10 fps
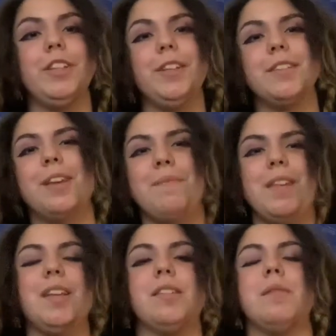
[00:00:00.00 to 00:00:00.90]
some
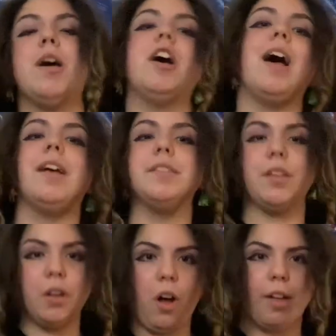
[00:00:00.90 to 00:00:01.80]
things about, as
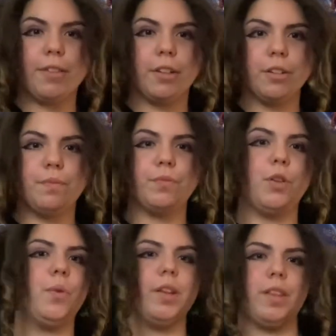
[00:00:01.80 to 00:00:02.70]
an author,
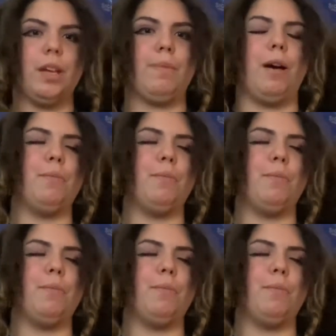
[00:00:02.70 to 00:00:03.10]
you want to think about